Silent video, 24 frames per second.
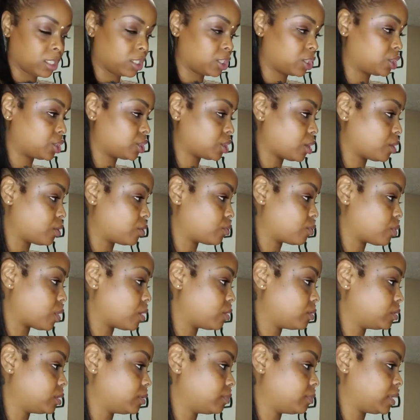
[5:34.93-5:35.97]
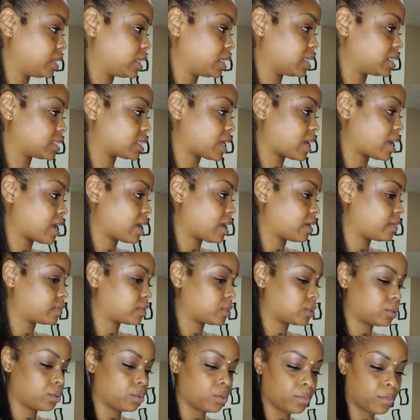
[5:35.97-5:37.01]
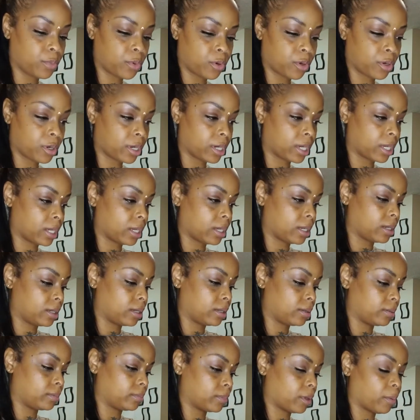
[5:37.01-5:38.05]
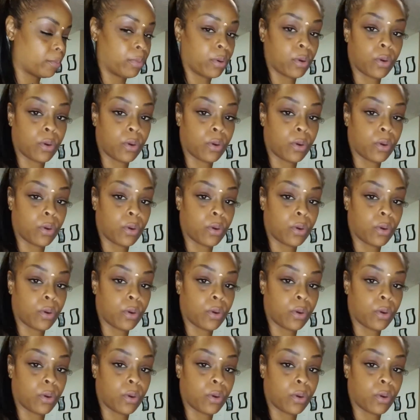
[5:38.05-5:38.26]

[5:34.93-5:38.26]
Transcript: show rolling because I have two more um,